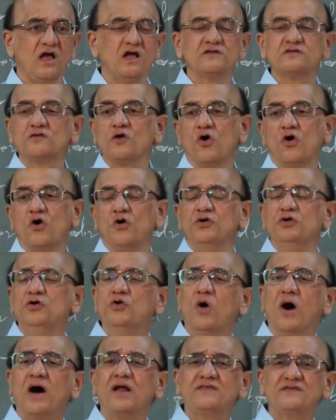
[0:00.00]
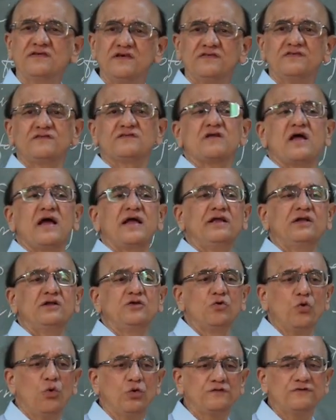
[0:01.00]
So, you are just trying
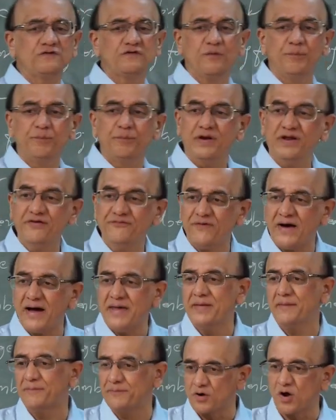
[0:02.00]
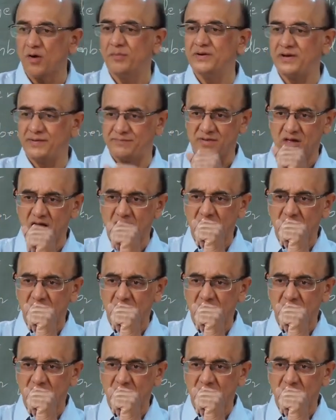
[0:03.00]
to simplify the problem.